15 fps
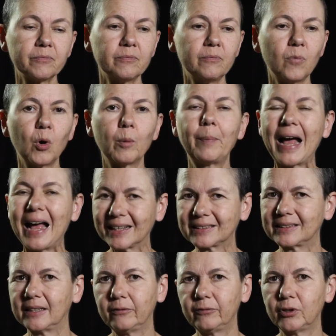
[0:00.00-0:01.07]
more
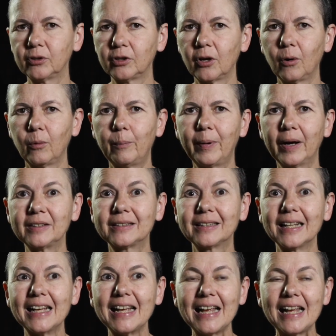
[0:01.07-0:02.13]
passive, you know? But
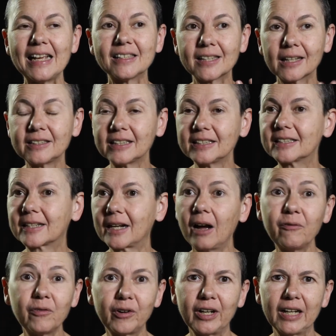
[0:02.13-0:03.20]
it's a
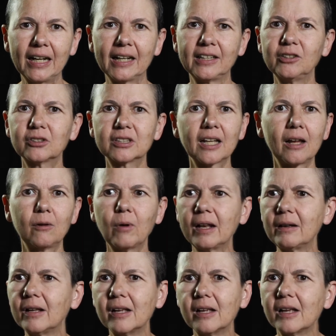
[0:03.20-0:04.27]
discovery, and you say,
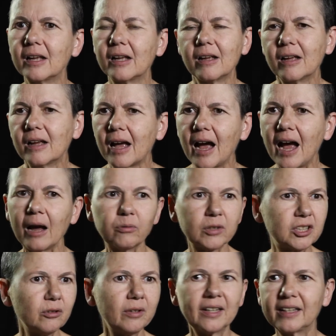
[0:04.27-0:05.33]
well, I was
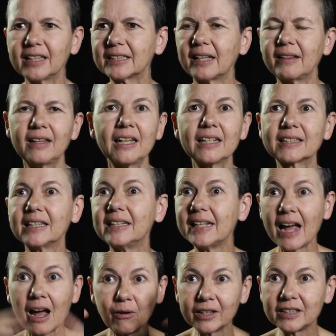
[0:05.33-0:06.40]
doing this, and
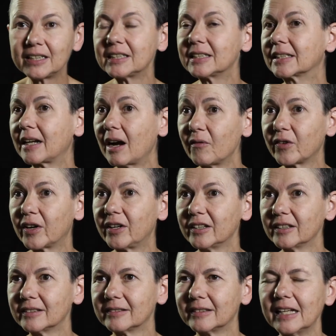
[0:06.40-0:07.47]
now I discover.
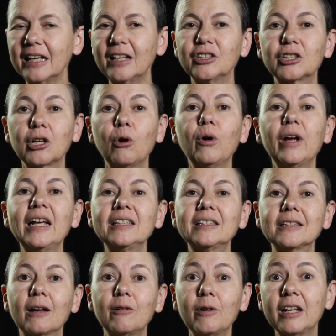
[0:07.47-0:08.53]
So
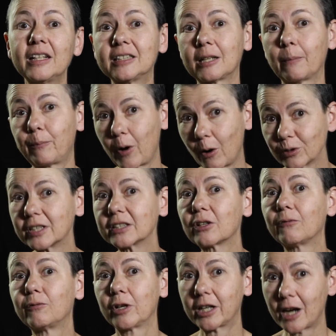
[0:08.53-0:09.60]
it's a process
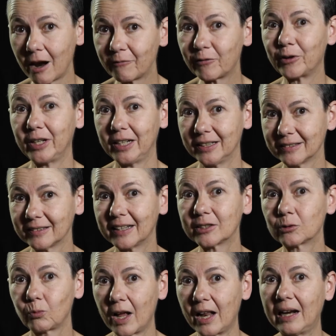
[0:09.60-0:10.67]
of recovery
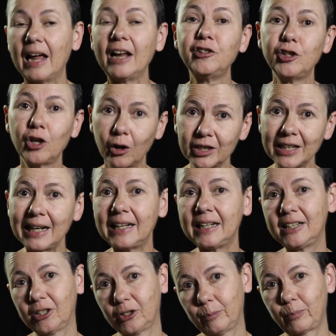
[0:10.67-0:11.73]
as well, a
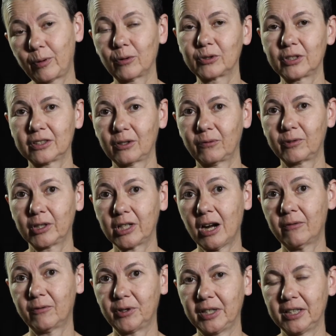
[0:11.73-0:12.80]
non-linear process of
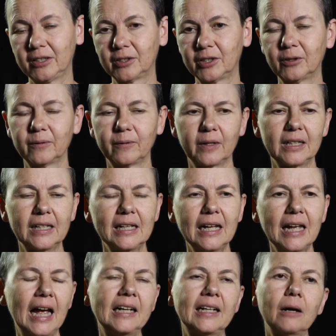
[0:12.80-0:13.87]
recovery, you know?
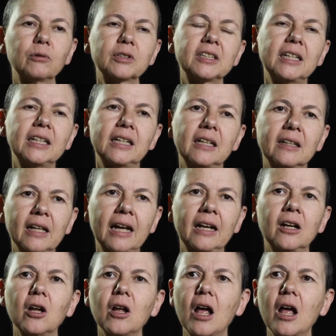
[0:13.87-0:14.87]
And I was thinking then,